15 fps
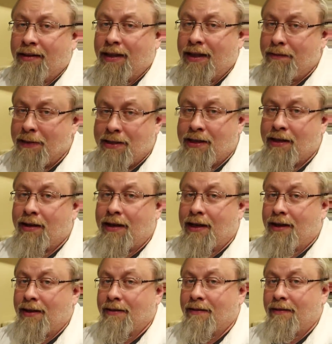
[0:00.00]
let me tell
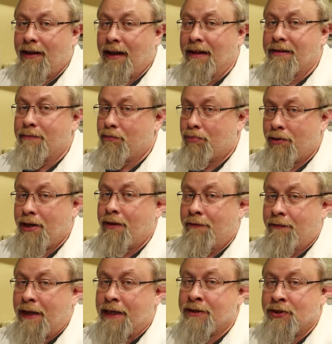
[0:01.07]
you, it's a pretty
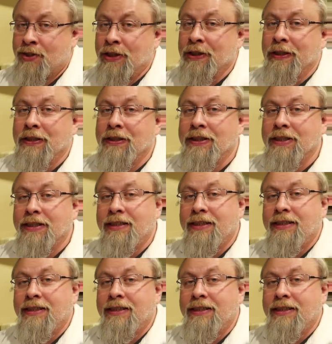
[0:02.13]
fast charge.